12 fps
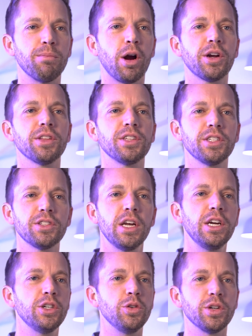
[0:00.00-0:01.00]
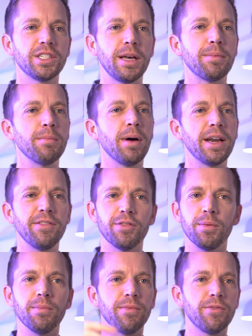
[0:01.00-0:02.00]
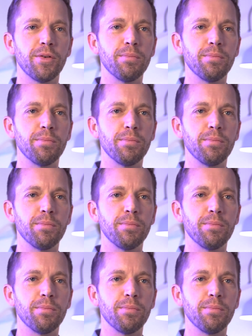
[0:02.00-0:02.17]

market this to accept money from